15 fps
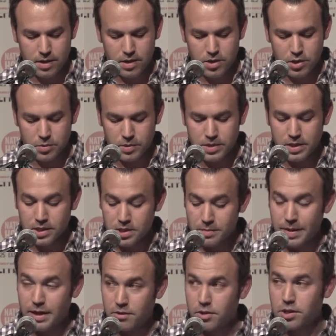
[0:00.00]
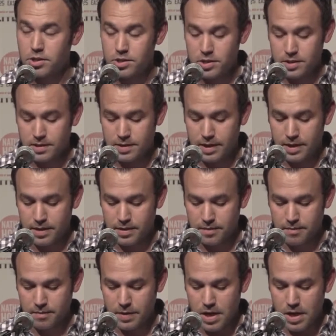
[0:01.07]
She would teach him Outlook, she decided.